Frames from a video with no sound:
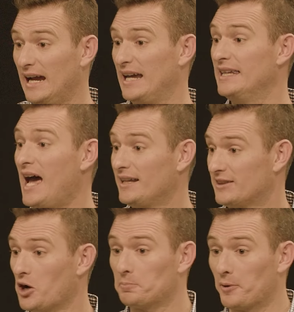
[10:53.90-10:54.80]
and that
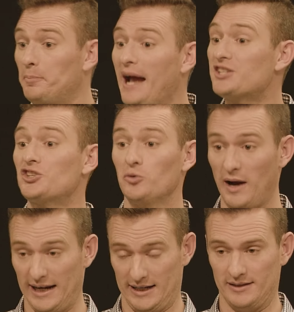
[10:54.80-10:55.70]
they're
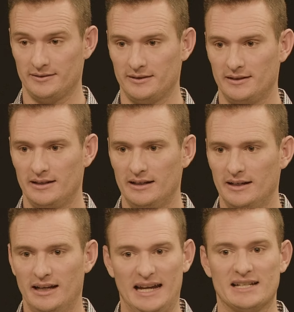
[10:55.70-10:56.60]
perpetuated
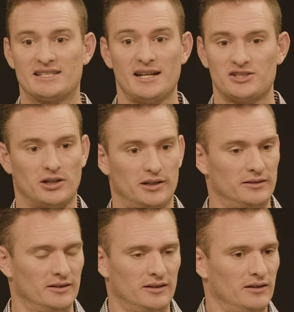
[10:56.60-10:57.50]
in such
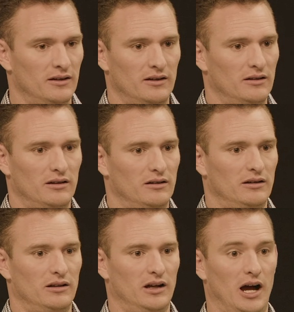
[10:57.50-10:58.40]
an
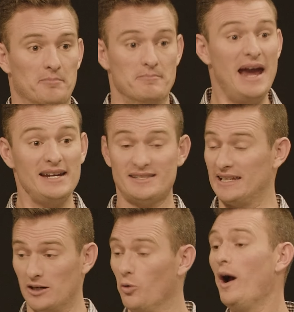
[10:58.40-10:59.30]

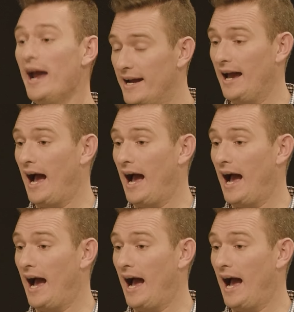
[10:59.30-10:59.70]
amazing way,